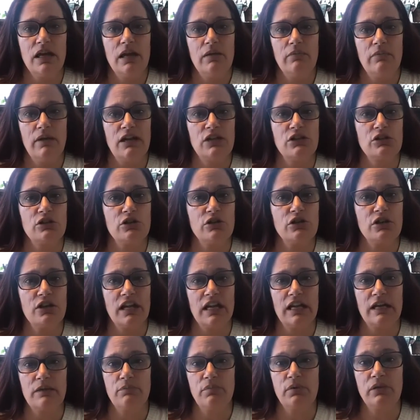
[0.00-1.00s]
Make sure you're
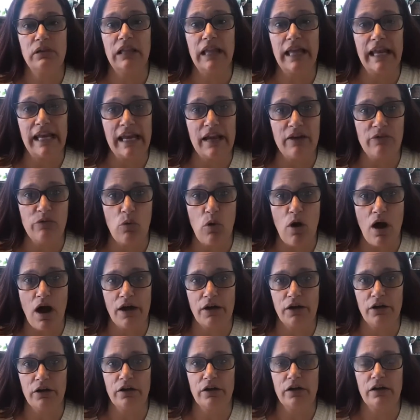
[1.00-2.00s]
getting plenty of
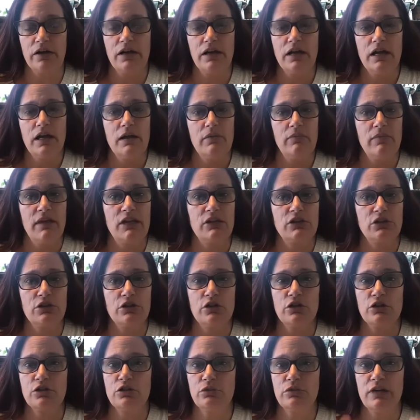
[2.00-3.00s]
water. Make sure
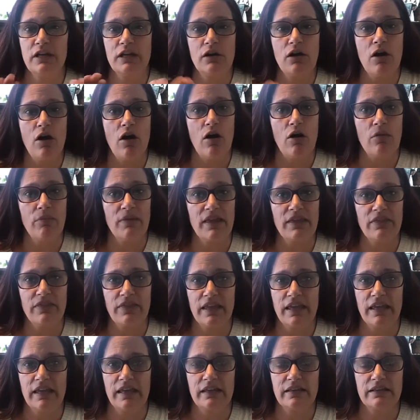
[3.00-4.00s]
you're doing calming
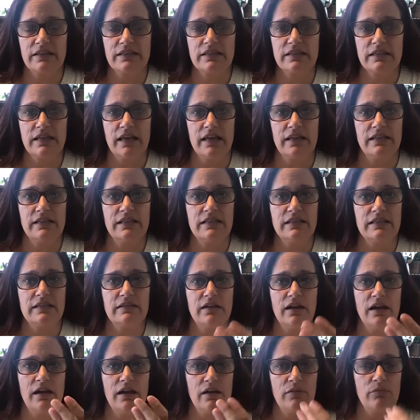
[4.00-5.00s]
things and
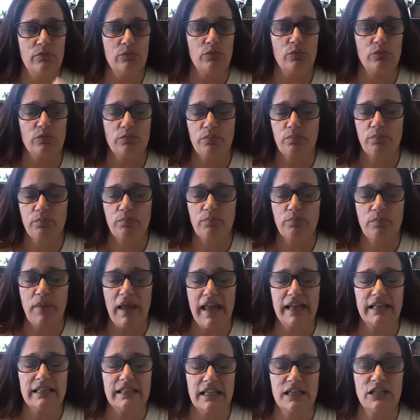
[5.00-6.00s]

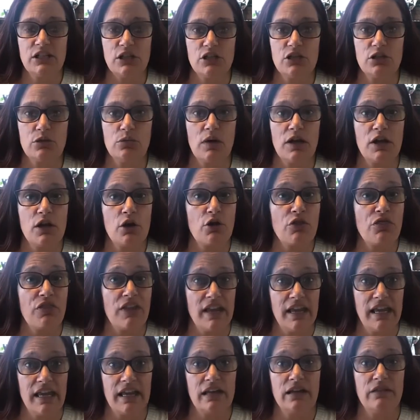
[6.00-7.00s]
paying attention to what you're
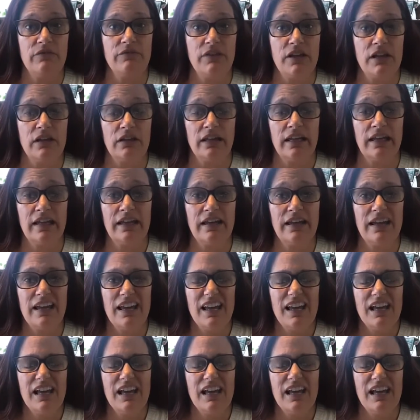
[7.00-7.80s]
thinking and feeling.